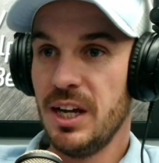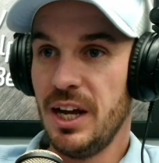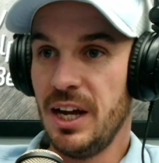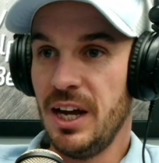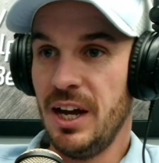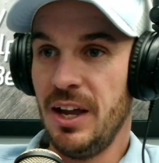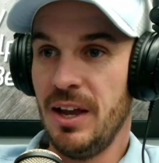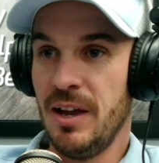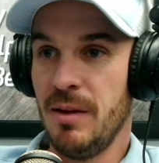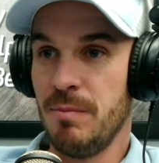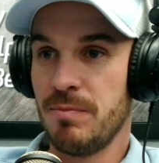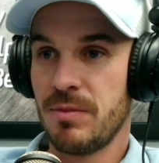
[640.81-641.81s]

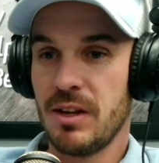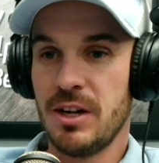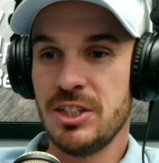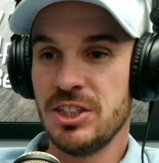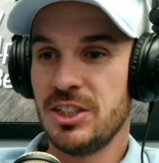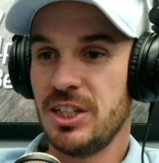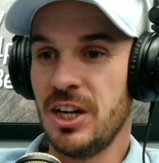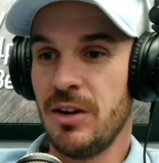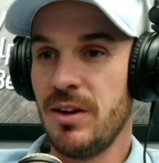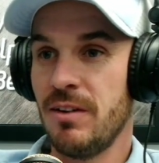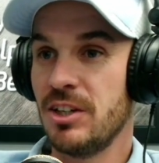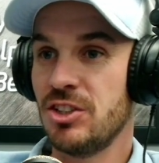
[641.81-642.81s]

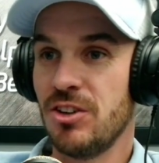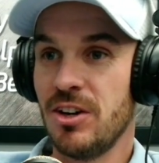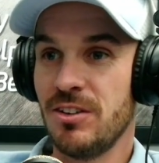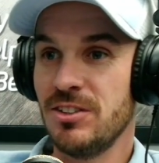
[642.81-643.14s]
Eric Strada